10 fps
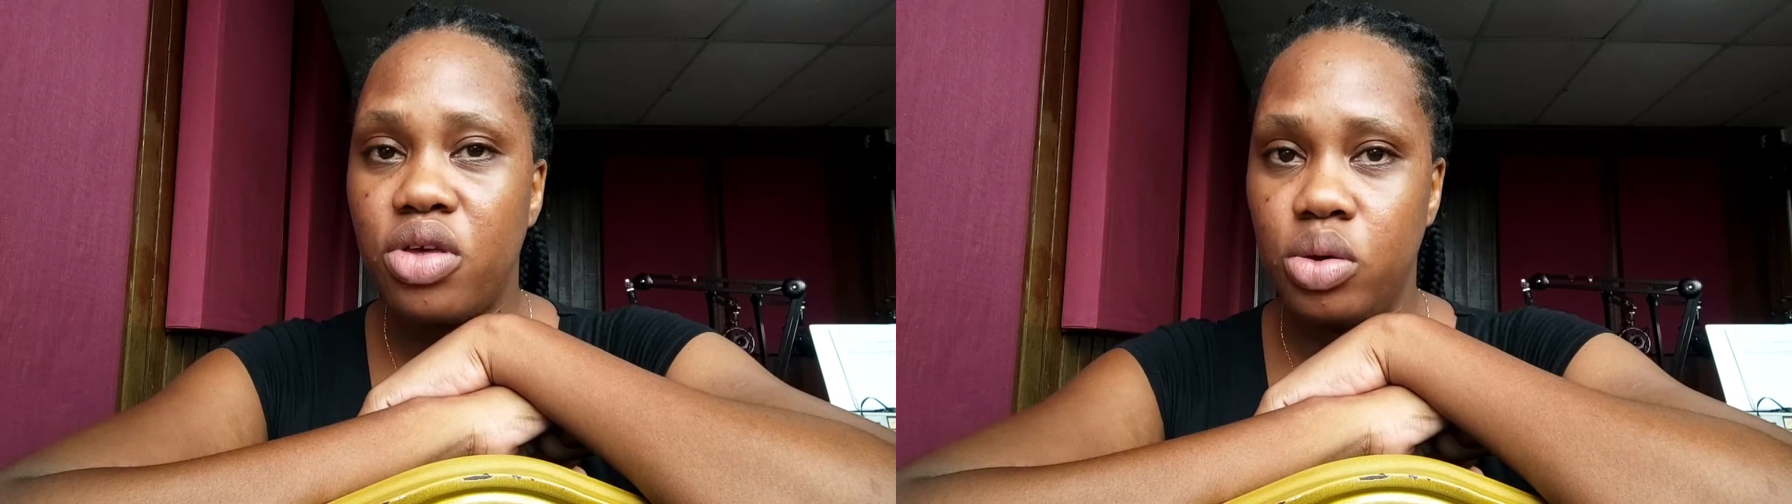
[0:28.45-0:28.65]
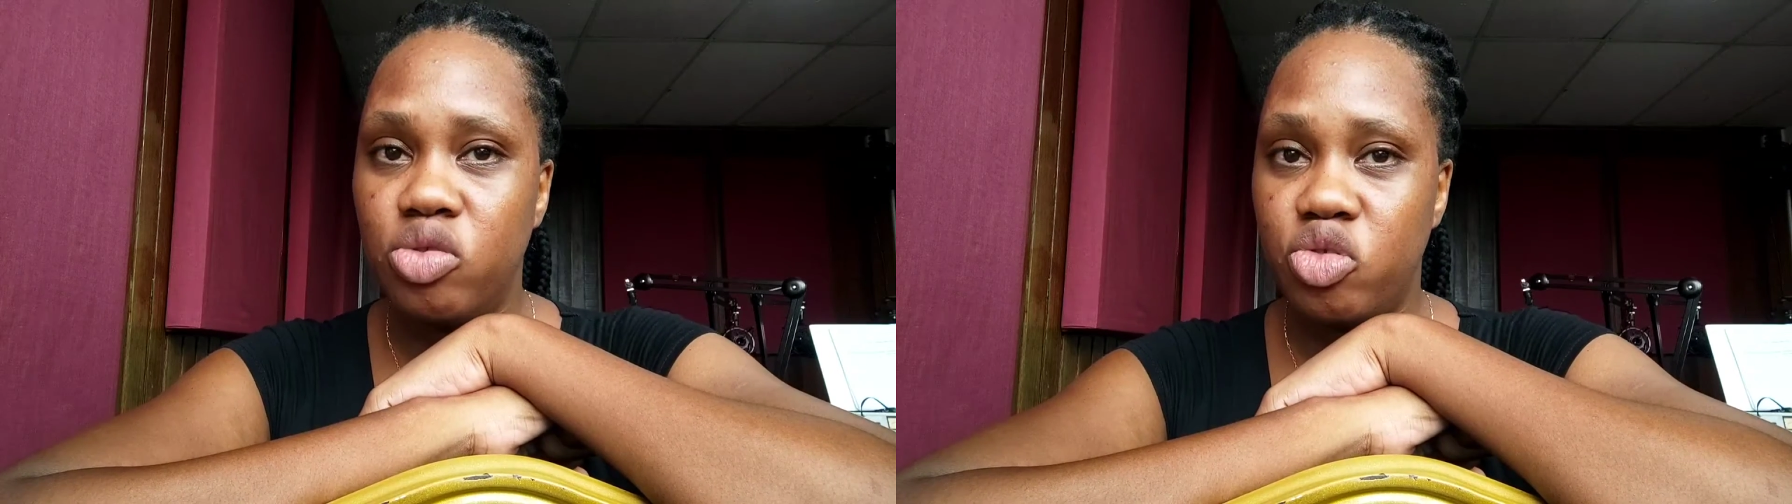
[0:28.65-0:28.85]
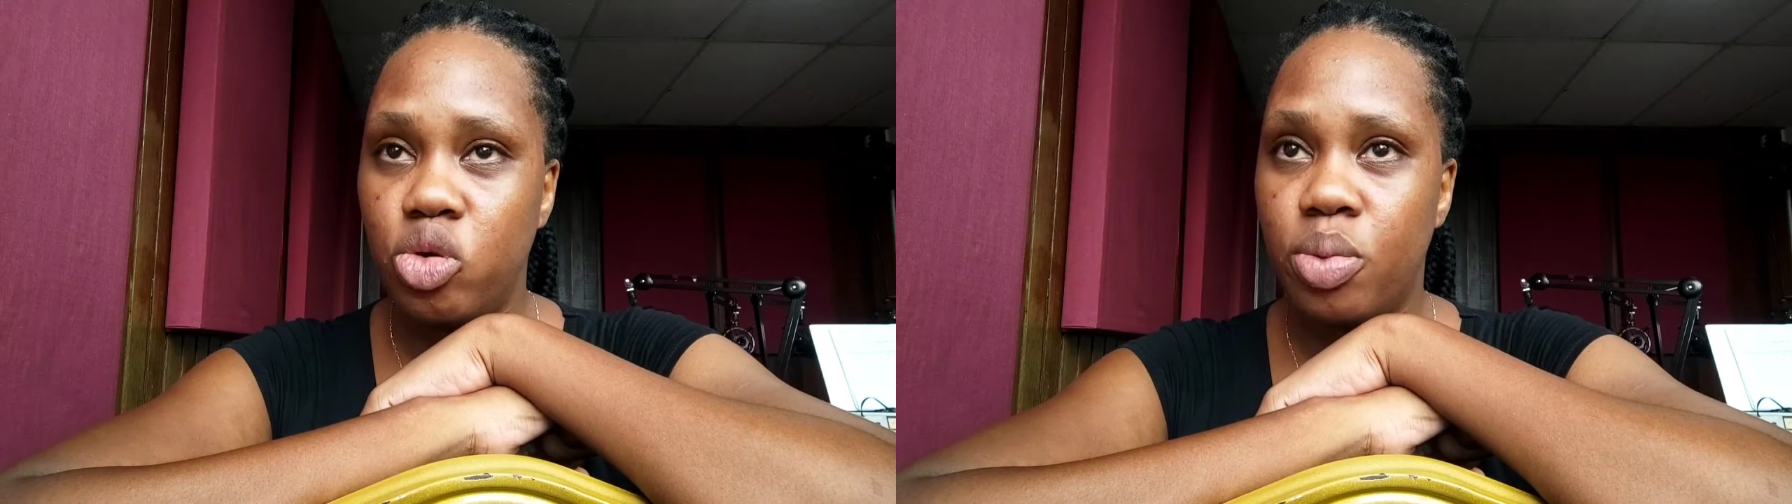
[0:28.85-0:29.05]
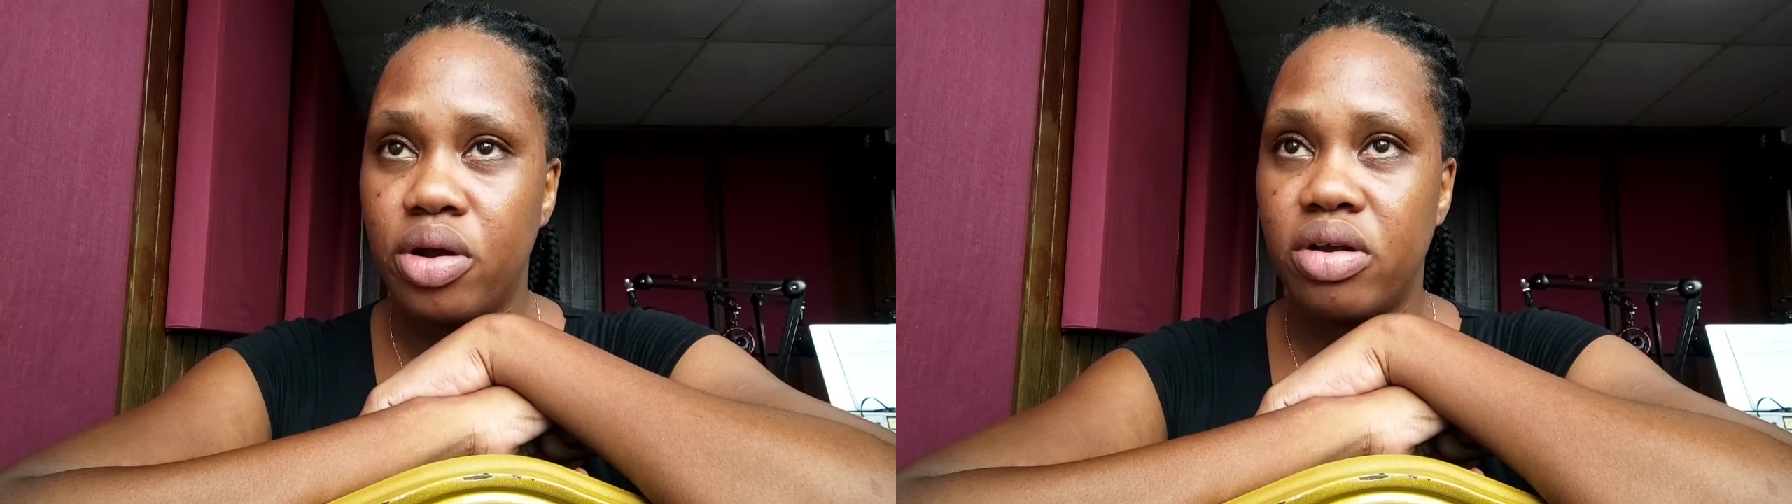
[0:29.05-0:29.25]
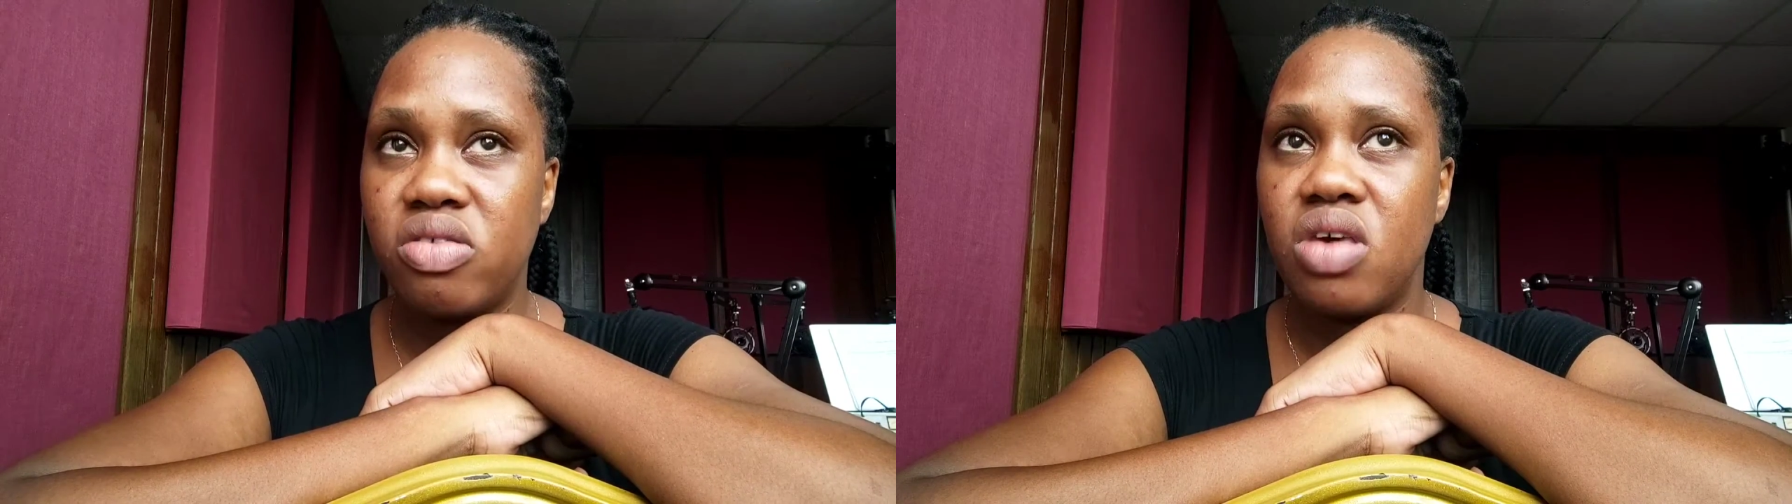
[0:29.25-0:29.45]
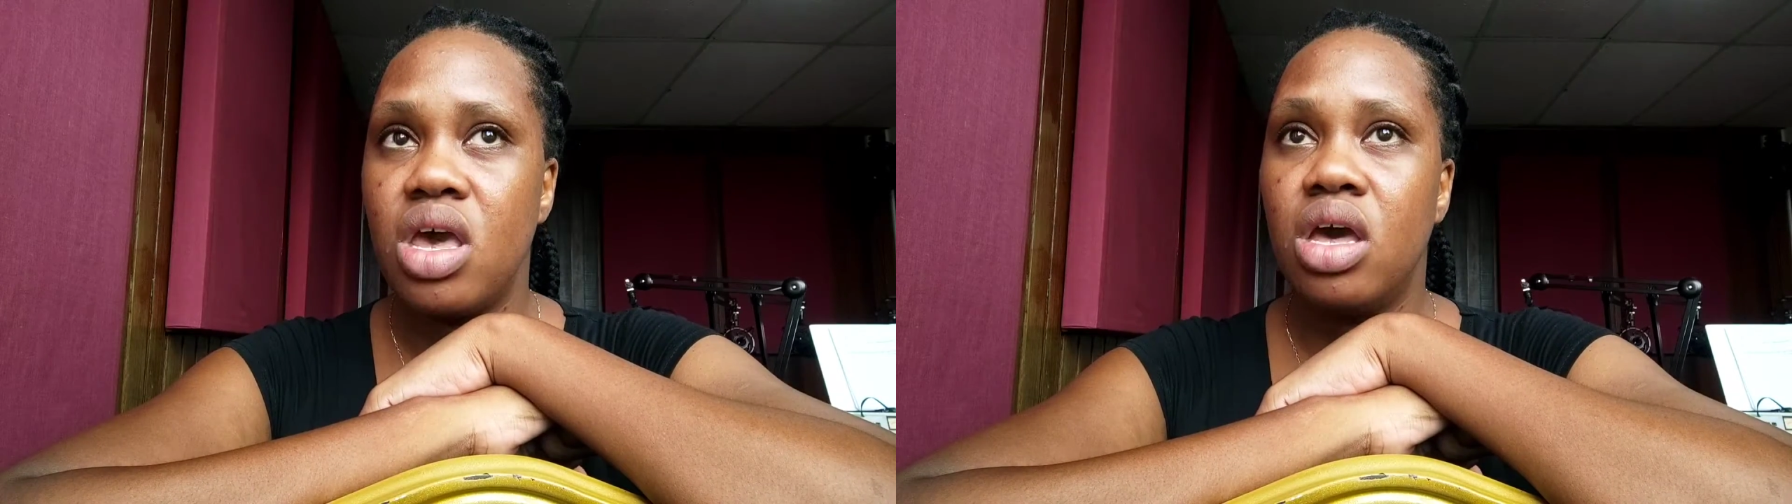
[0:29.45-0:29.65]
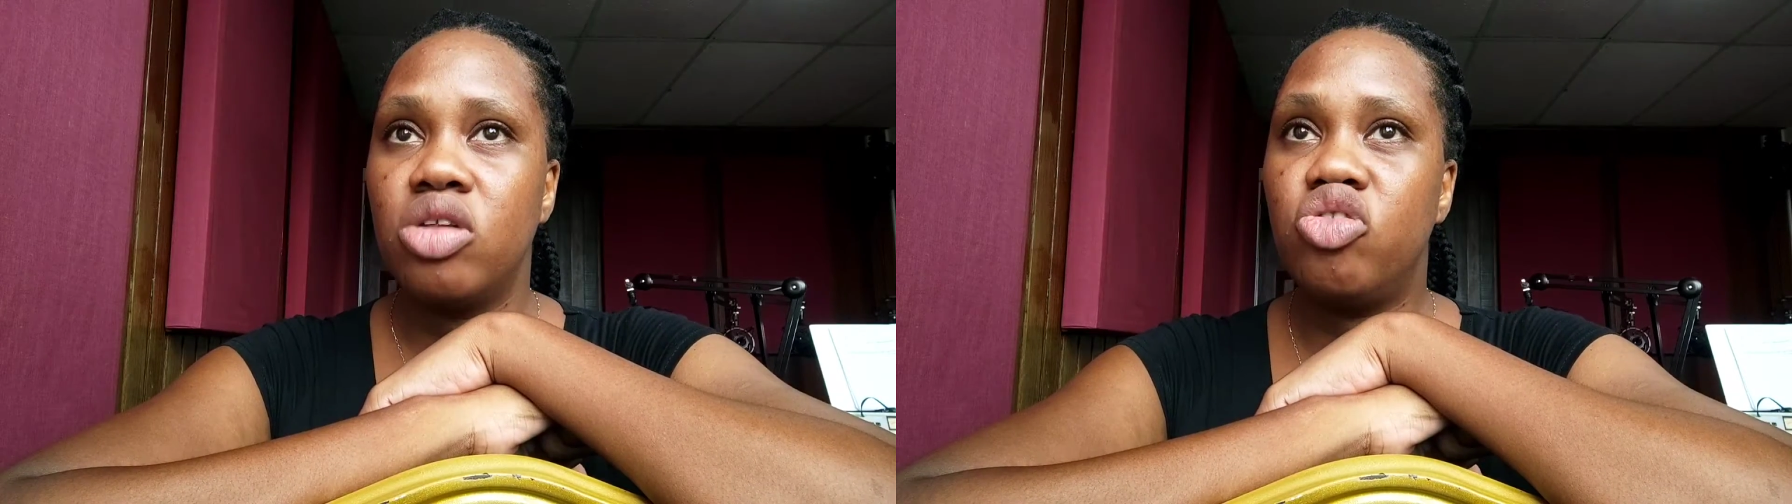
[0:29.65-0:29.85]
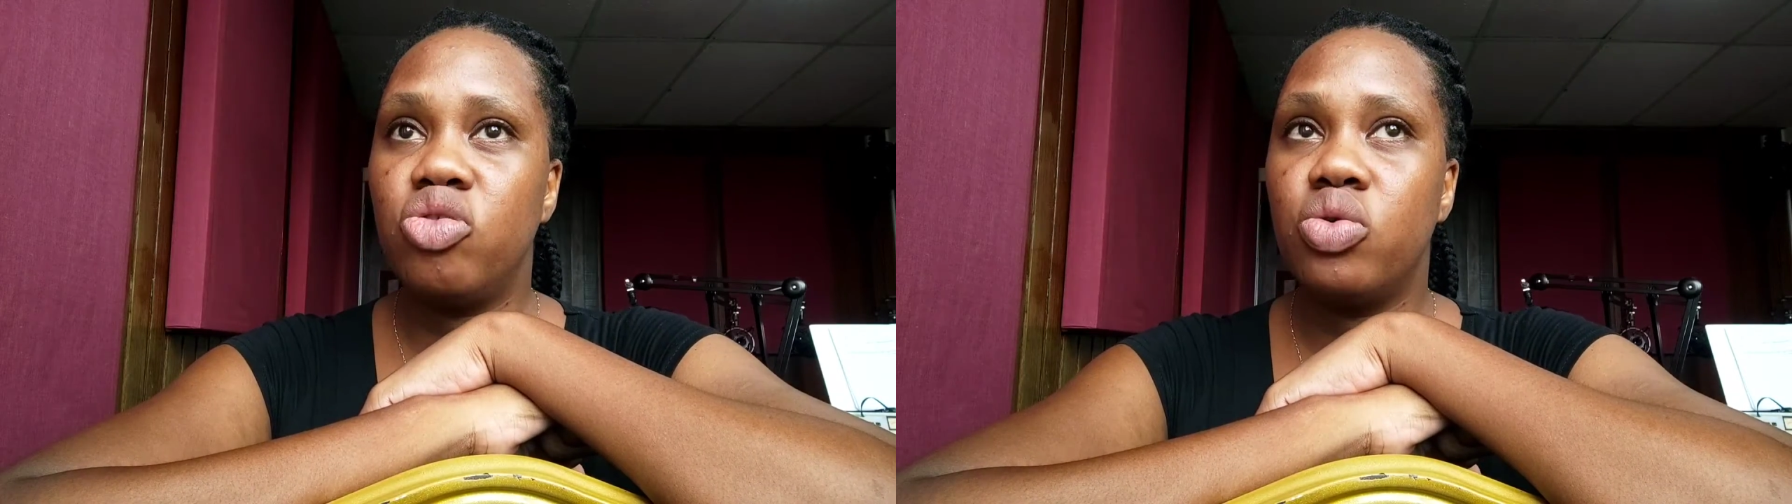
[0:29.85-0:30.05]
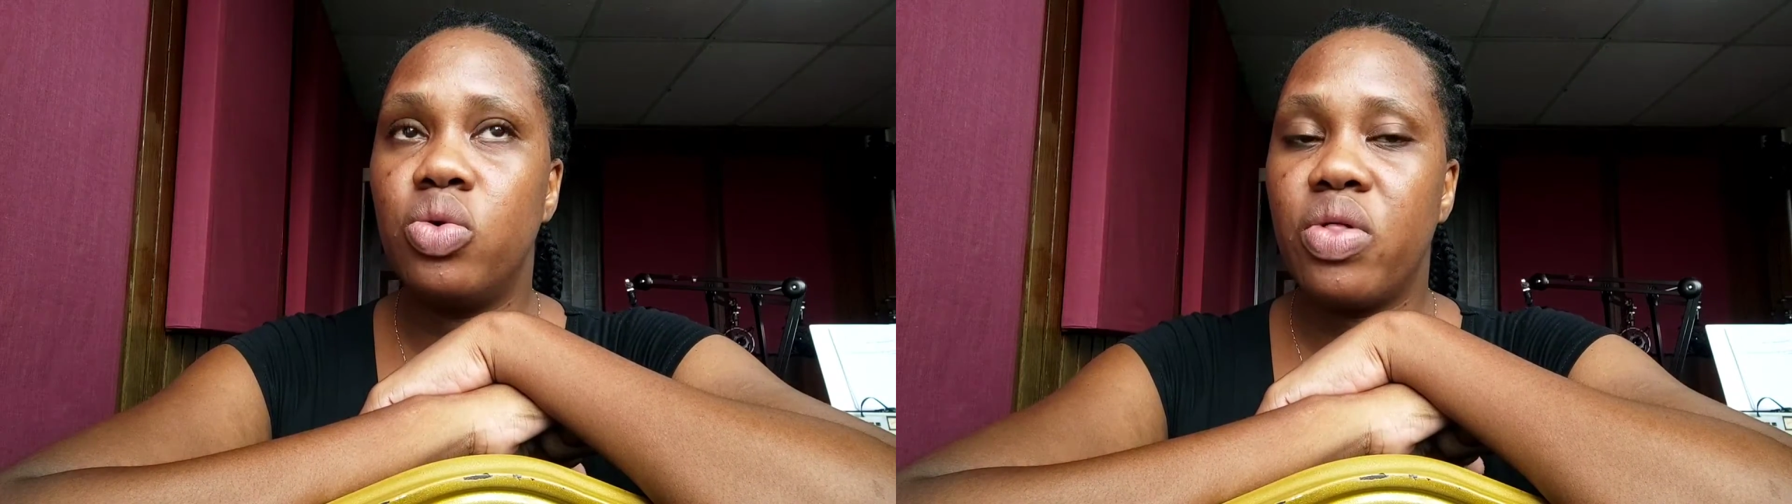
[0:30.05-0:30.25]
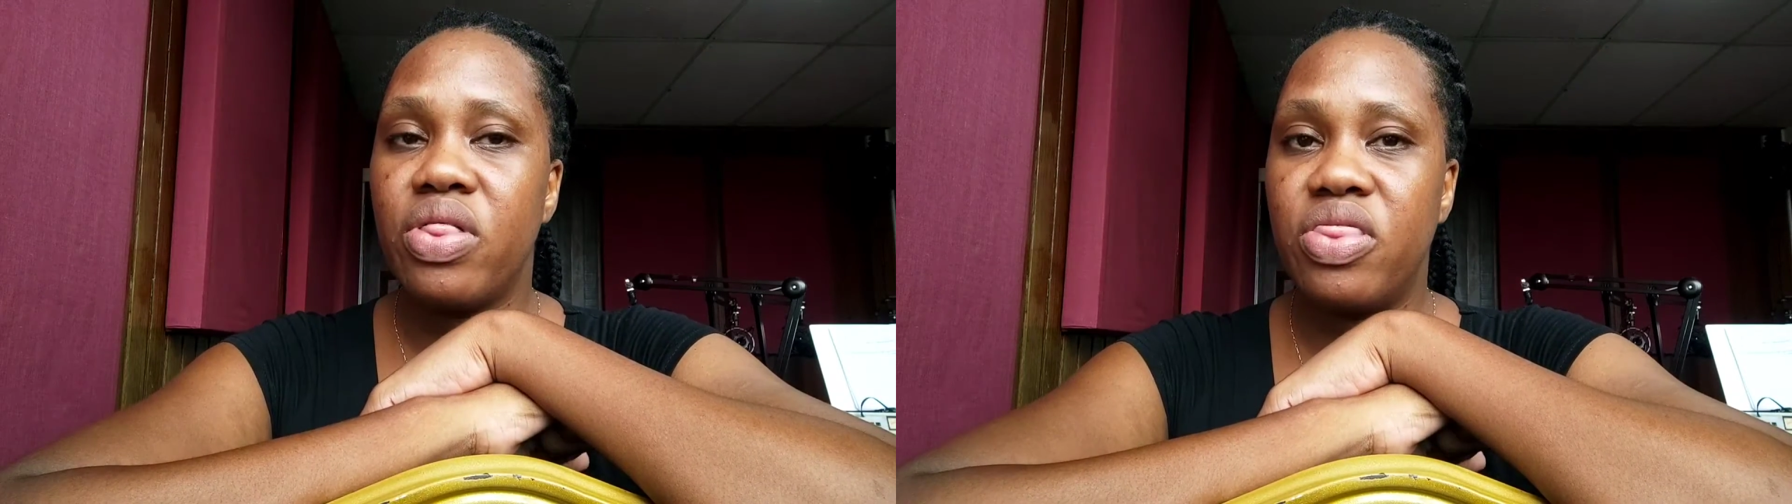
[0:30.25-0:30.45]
YouTubers do